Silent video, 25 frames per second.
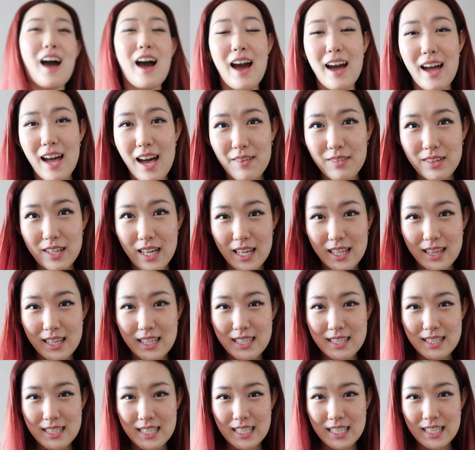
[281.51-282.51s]
I haven't had
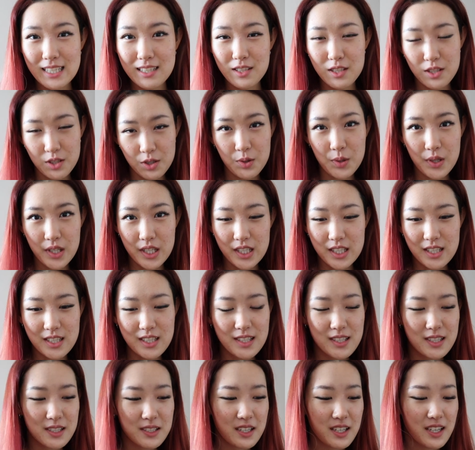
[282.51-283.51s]
this in two
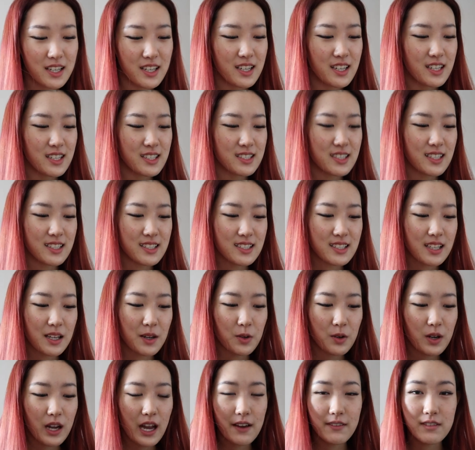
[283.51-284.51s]
years since they
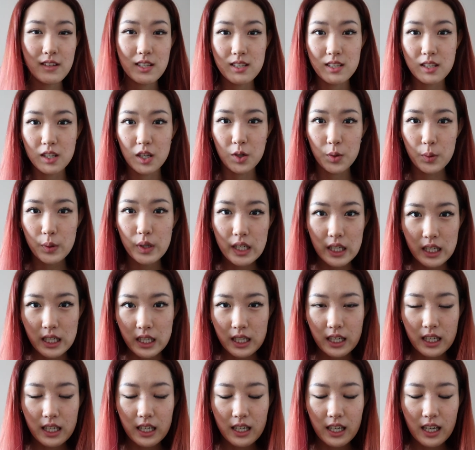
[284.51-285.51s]
don't have this in
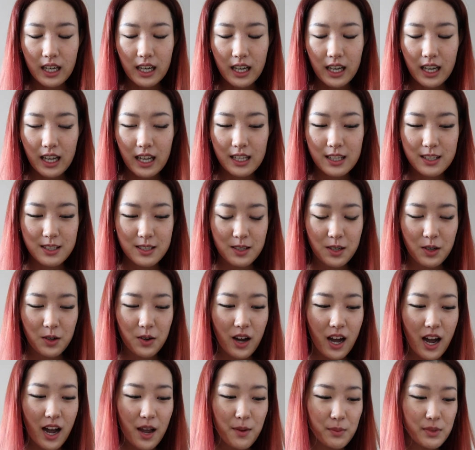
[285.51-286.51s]
Korea, and so
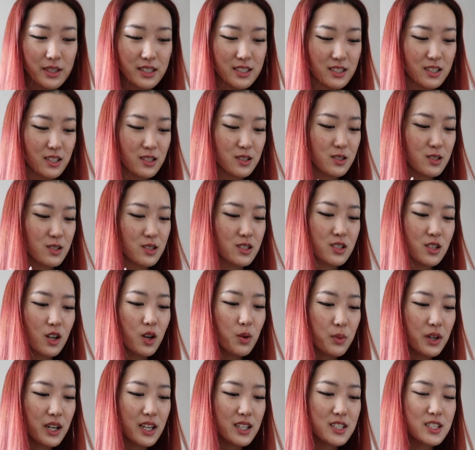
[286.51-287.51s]
I missed it
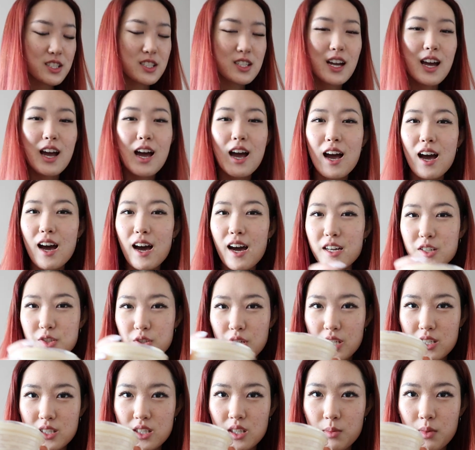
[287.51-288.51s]
so much. I
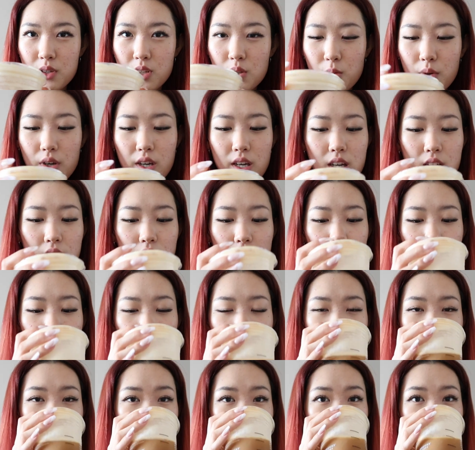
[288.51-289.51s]
drank some on the way here.
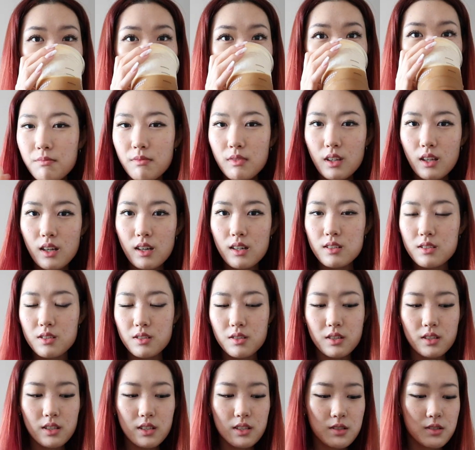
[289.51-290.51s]
It's
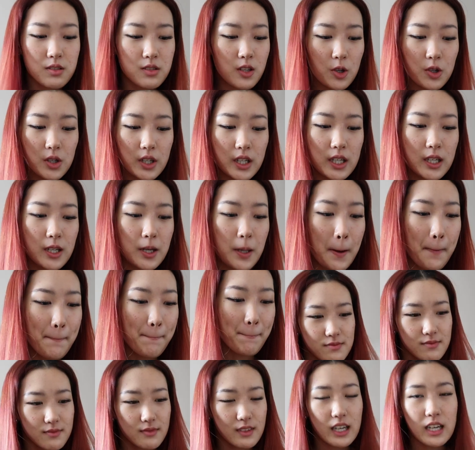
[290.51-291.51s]
literally so good.
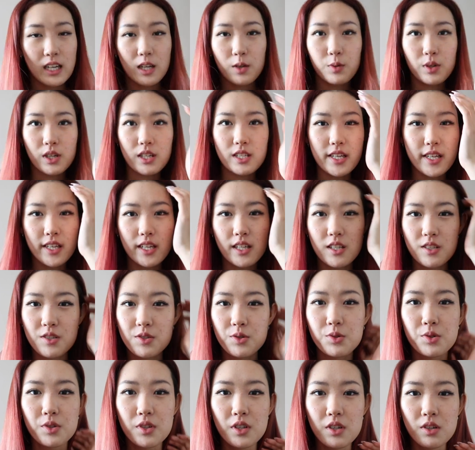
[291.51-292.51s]
I didn't want to take it to
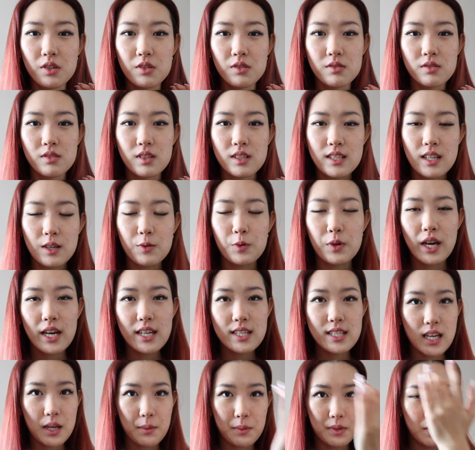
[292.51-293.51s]
school though, because like we
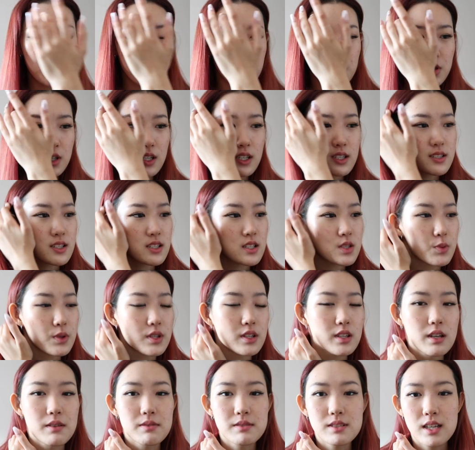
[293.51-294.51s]
had time in the morning since we
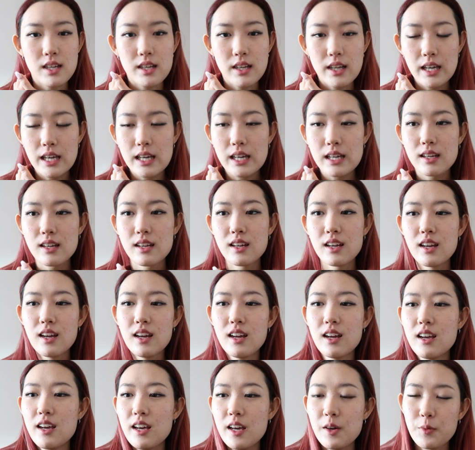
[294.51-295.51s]
left at 8
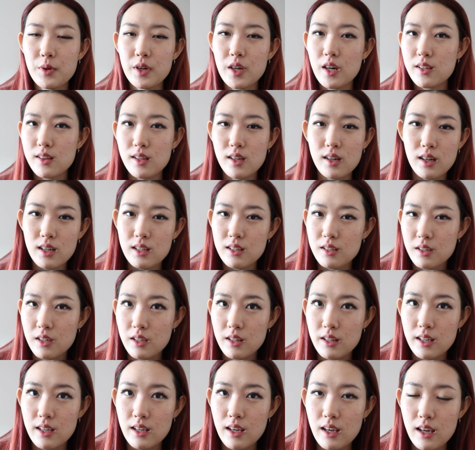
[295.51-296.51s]
and we got there at
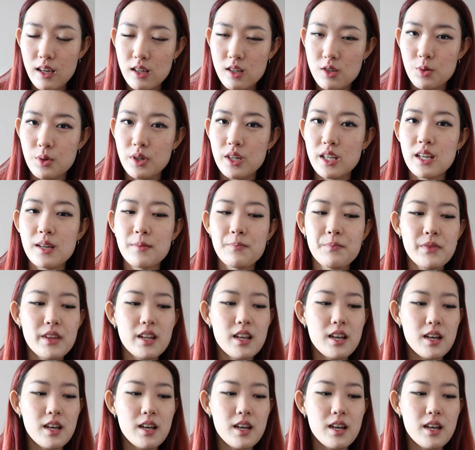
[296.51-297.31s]
literally like 8.20